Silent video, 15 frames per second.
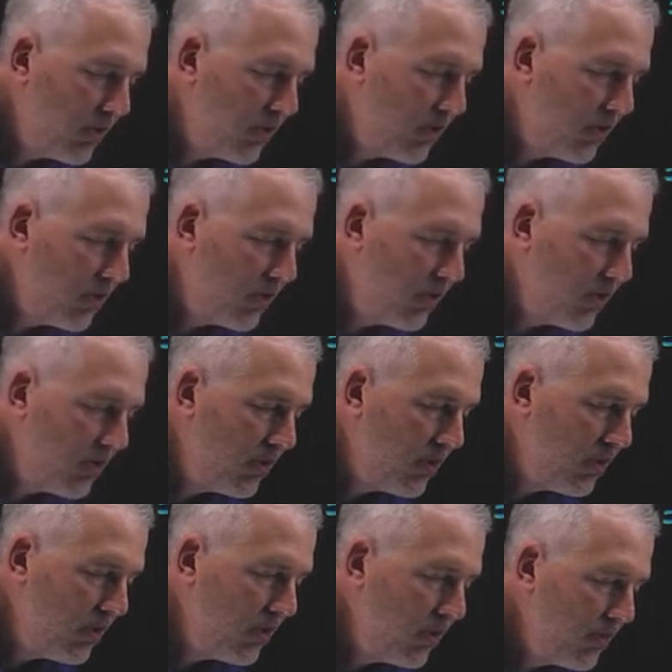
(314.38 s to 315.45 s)

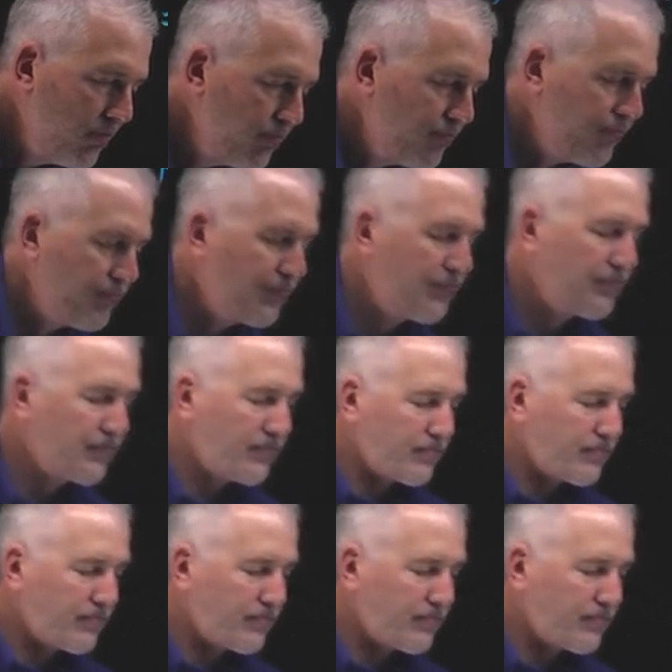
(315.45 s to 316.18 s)
[no speech]